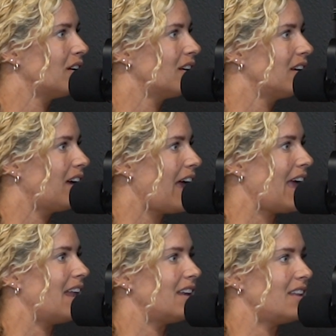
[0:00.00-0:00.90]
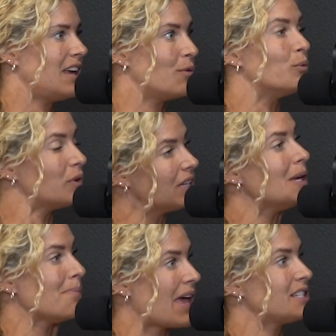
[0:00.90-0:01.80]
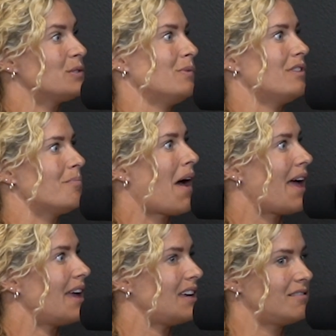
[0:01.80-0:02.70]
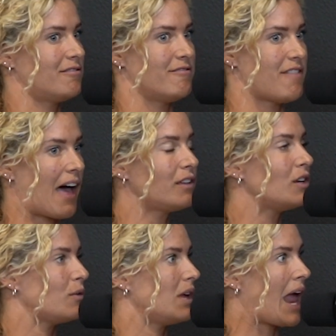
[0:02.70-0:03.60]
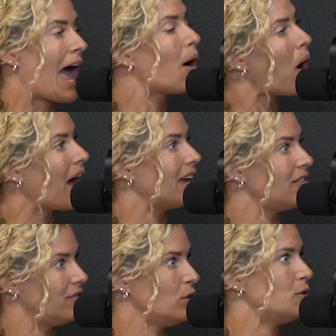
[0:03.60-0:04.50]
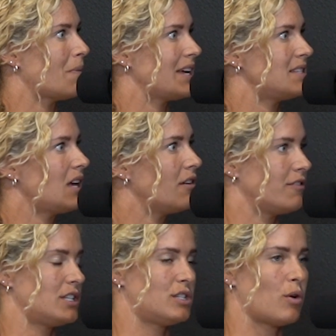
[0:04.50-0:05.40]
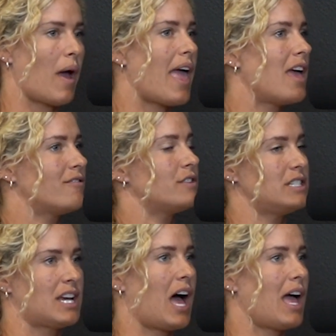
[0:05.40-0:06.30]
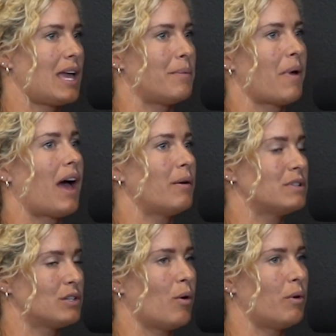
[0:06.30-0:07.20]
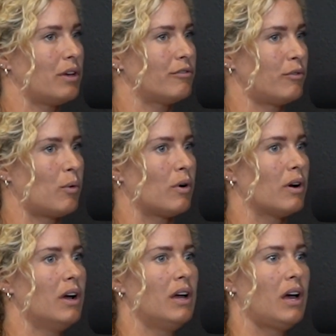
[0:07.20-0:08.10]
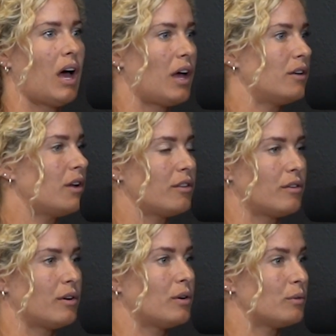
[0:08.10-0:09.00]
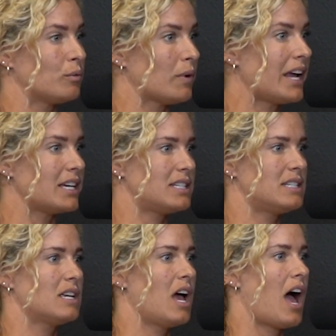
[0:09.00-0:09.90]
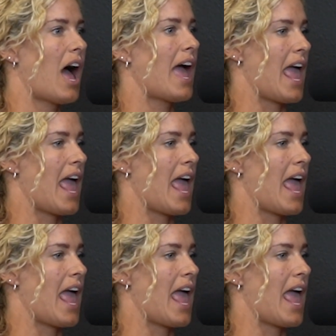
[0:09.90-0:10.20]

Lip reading: And it really messed with my value and how I viewed myself. And so every time I was going for another race, I